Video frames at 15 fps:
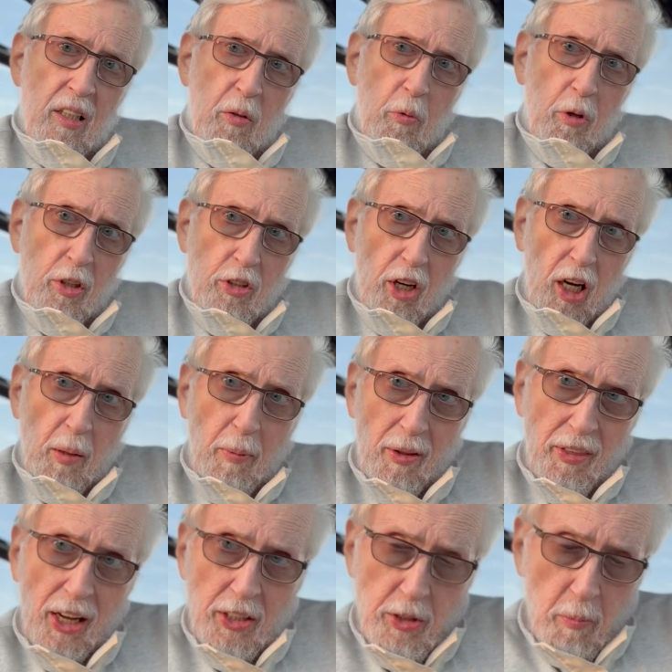We're going to talk about
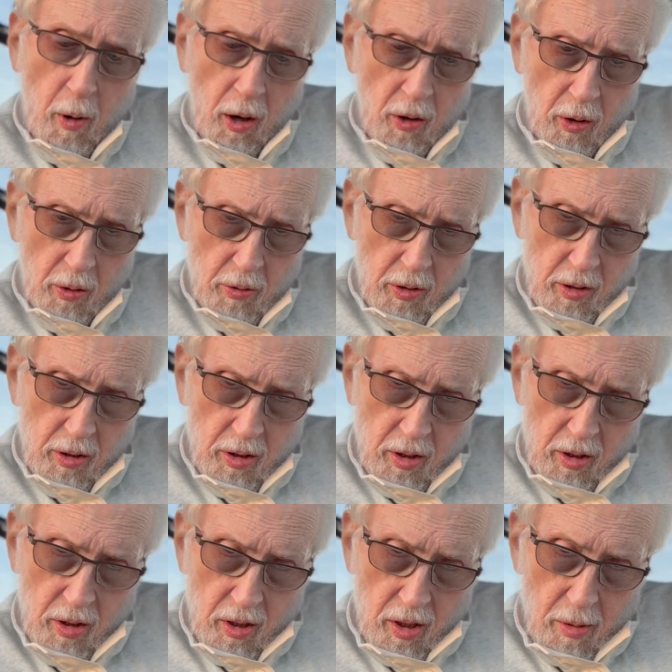that tomorrow.
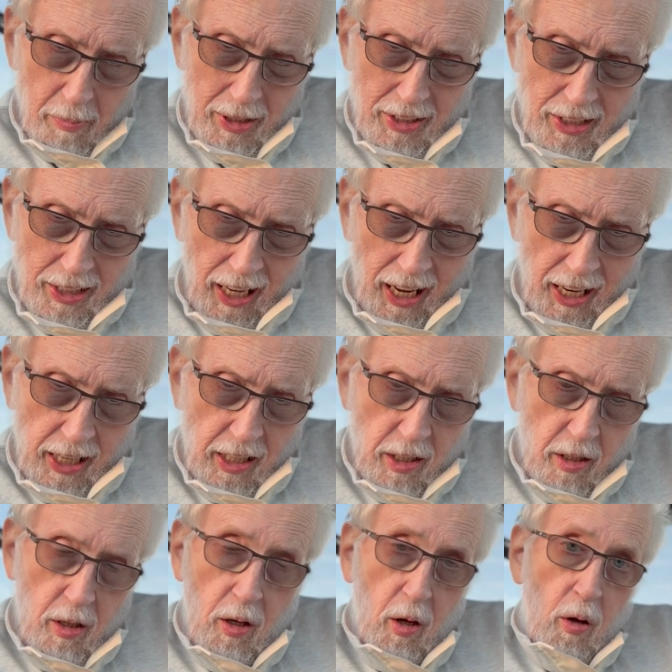But today,
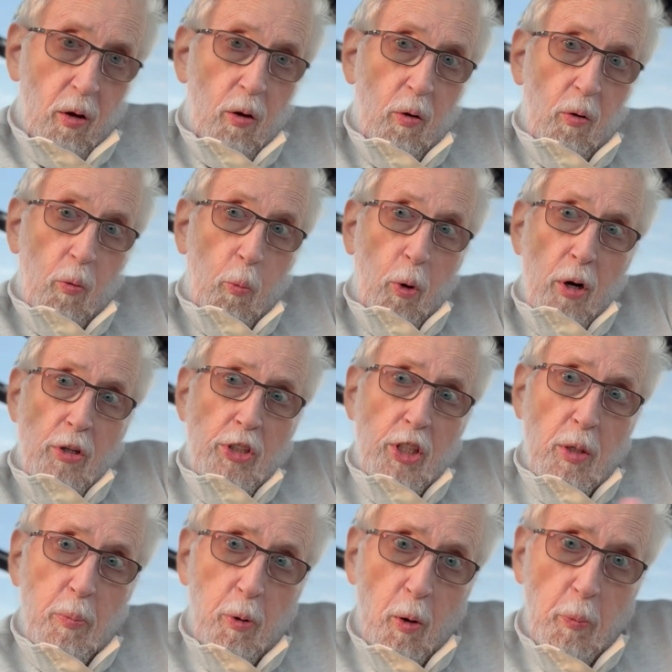where is it
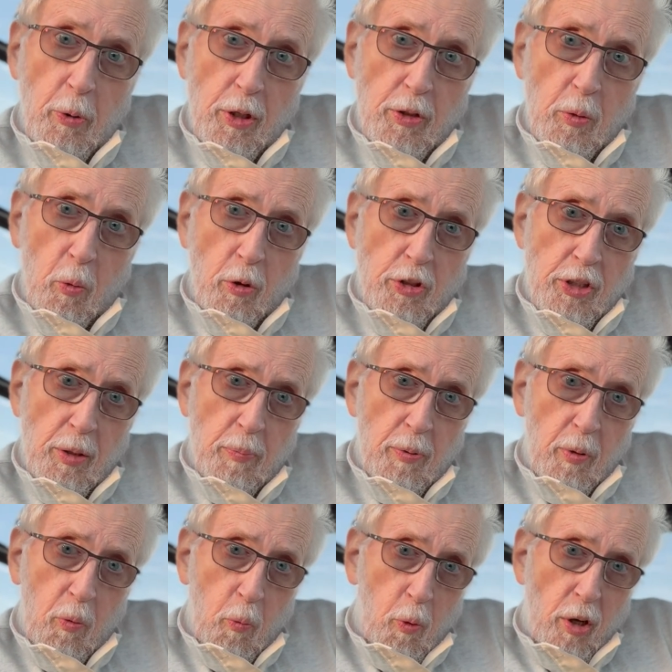appropriate to worship?
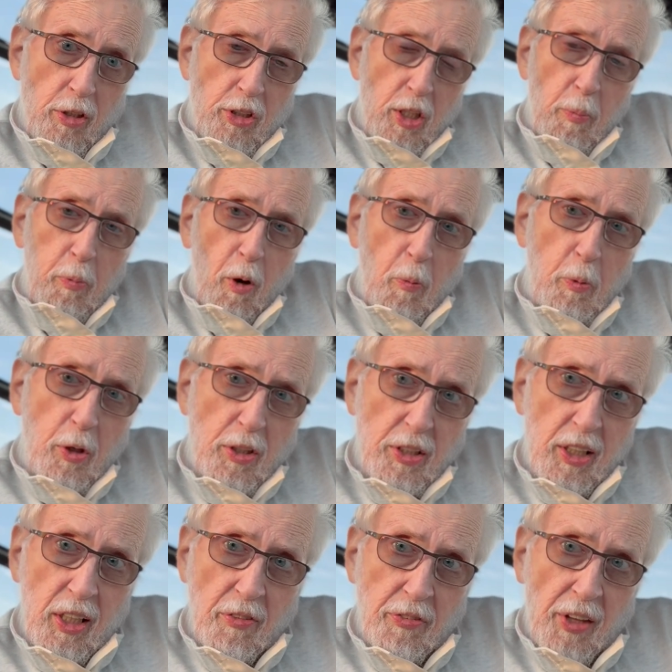Where is it appropriate to
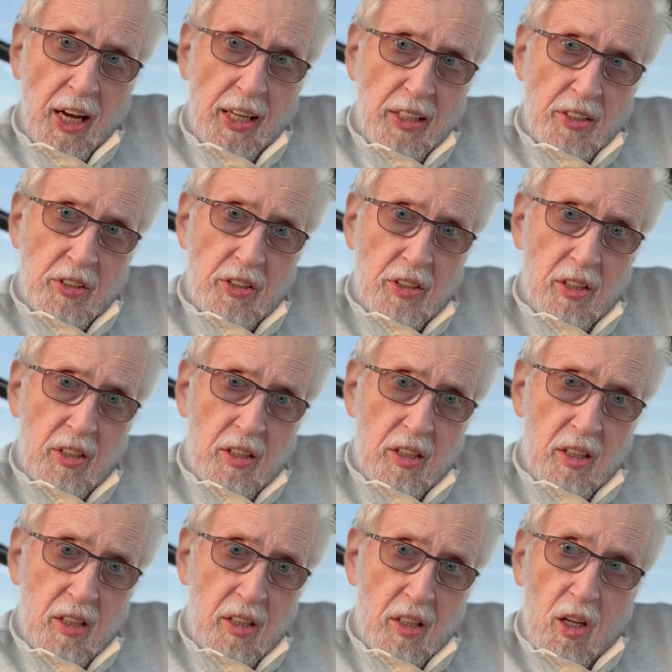give thanks?
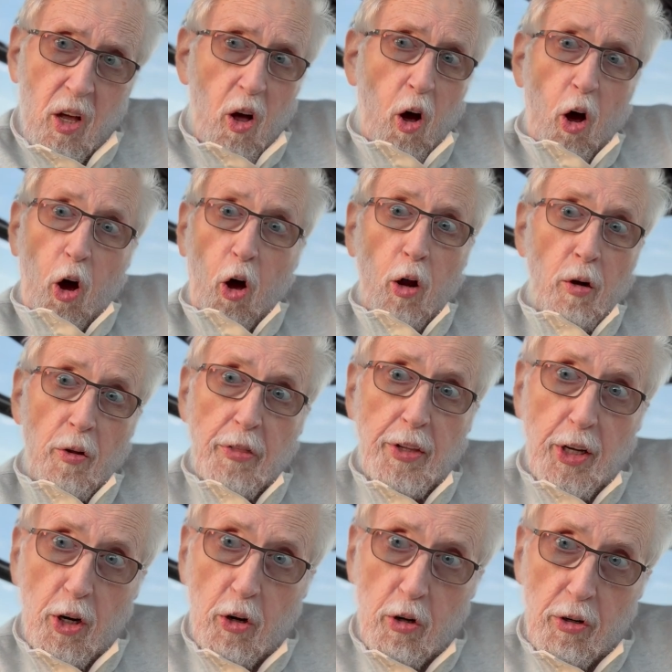All of
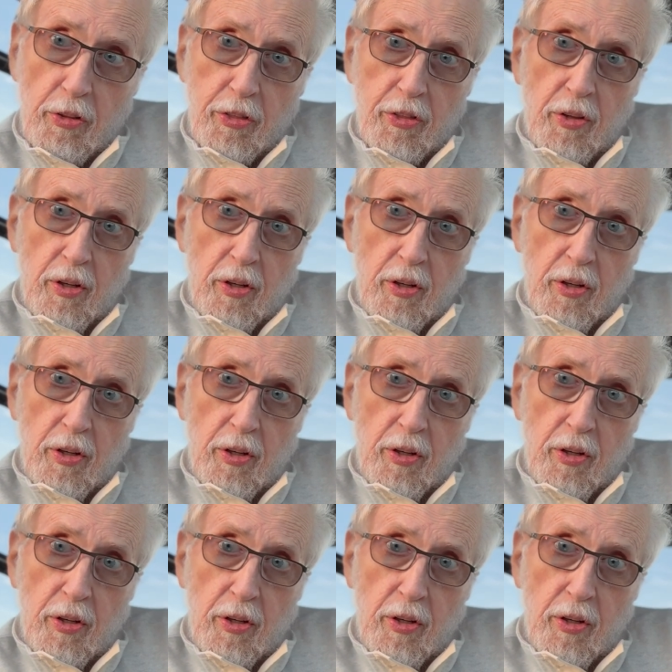the earth.